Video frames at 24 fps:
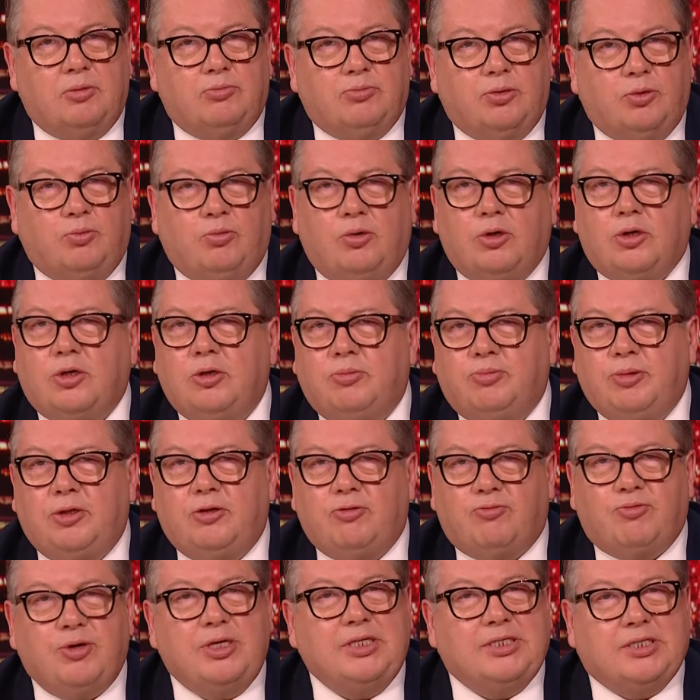But what could be
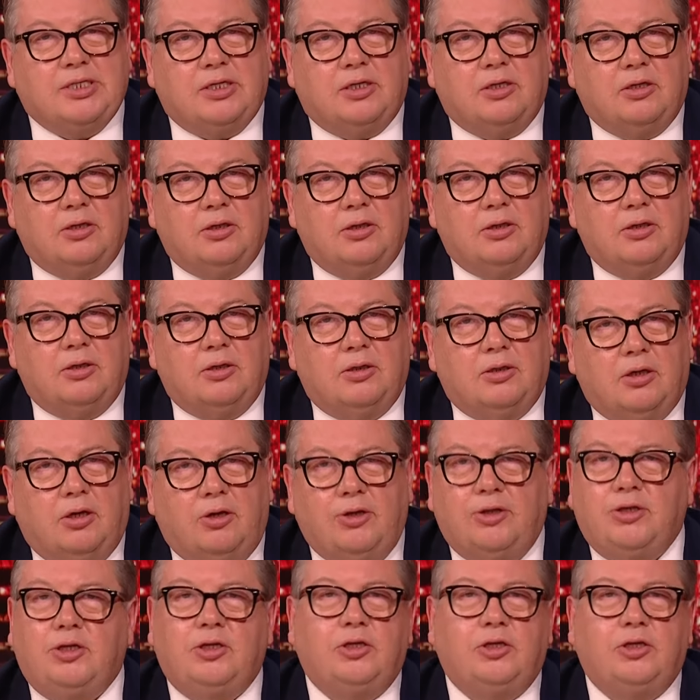the reason? Are the